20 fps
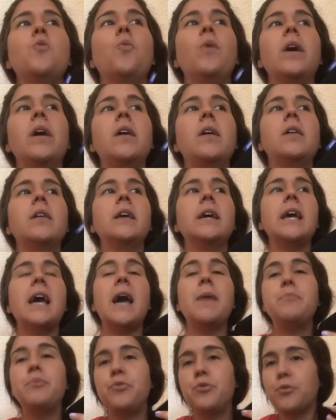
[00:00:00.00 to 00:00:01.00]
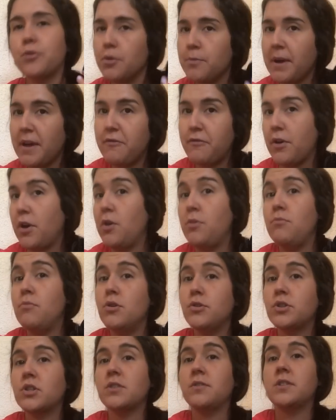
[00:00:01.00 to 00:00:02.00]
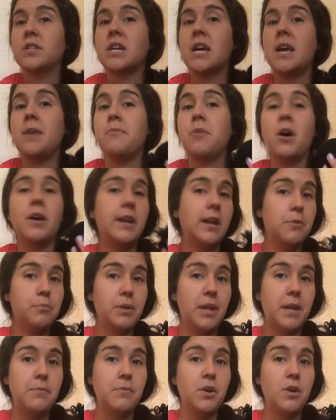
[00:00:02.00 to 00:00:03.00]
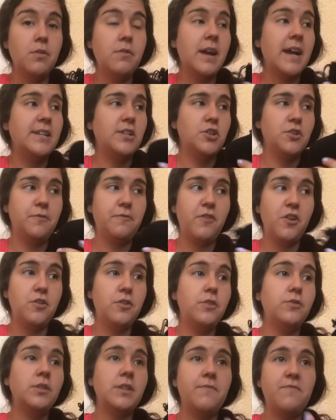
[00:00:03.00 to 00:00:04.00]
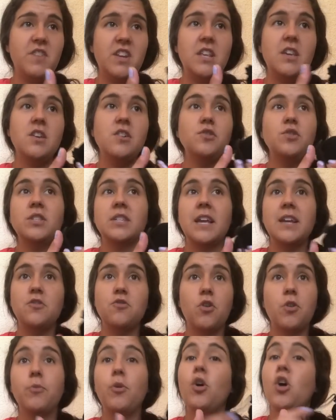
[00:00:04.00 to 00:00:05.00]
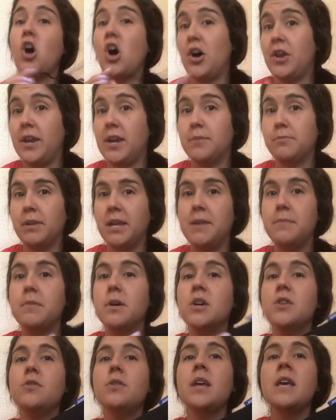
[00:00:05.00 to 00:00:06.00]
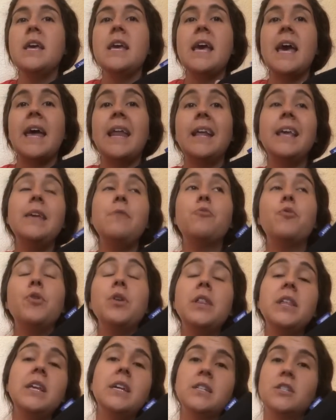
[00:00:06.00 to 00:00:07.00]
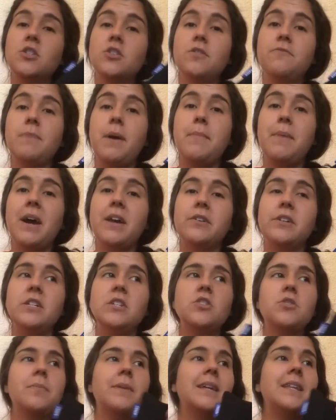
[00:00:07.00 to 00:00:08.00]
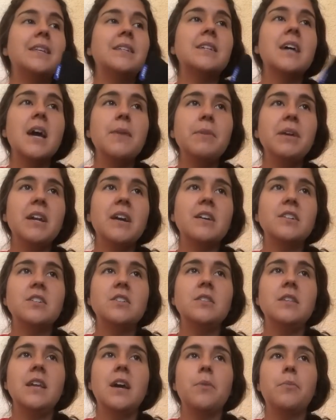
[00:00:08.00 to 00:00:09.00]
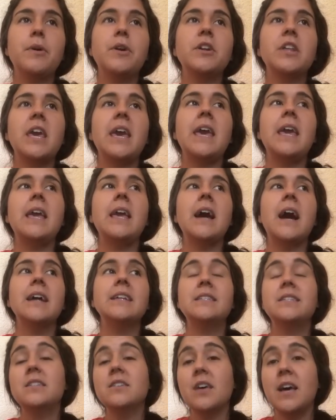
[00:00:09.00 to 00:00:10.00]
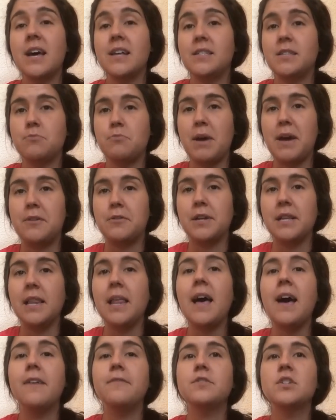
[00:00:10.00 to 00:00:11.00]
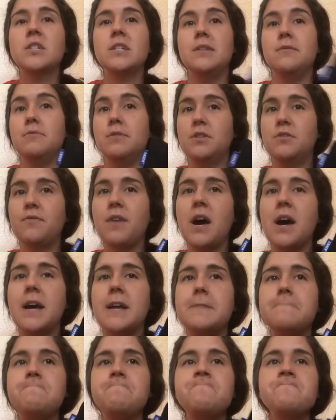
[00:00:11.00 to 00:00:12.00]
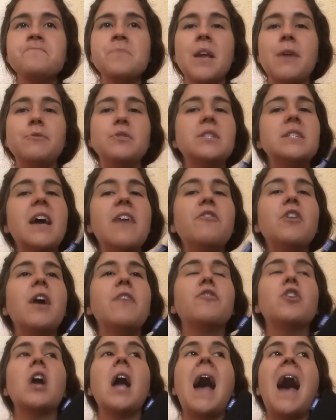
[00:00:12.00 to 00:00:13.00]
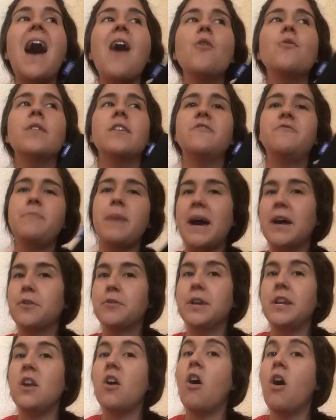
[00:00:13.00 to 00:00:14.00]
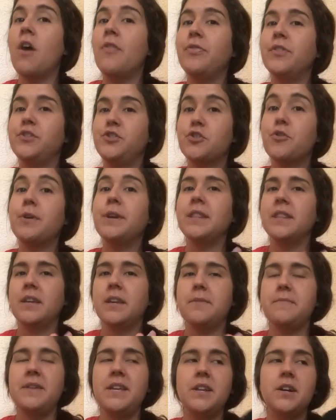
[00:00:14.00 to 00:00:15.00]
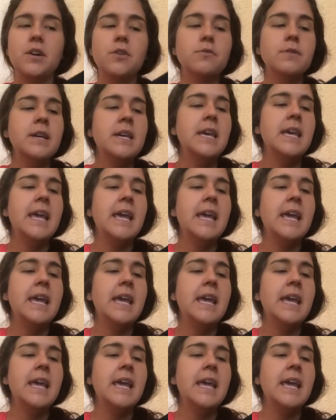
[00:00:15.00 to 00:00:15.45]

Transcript: Well, I threw my phone most of the time on airplane mode. I took photos and videos like normal on airplane mode, and it really conserved my battery. So by the time I got to the albergue, I still had some battery left. It was fine. I was never ever out of battery on during the Camino.